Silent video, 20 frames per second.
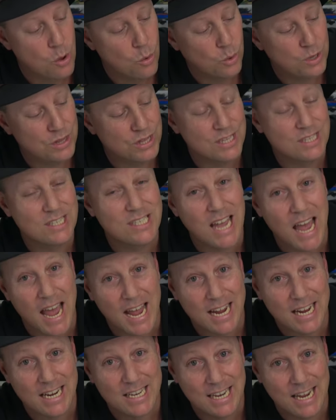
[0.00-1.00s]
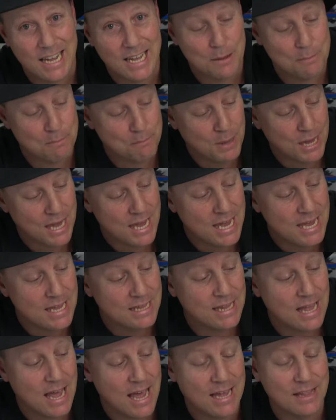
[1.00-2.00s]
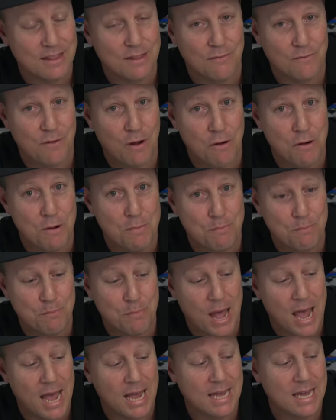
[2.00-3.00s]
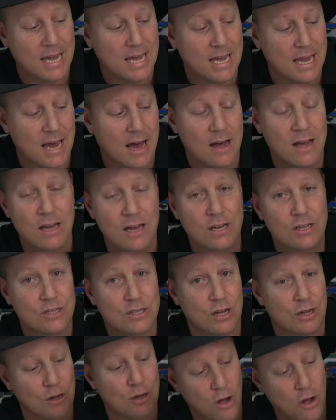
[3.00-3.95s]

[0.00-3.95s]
with a Technic pin at the very back here. So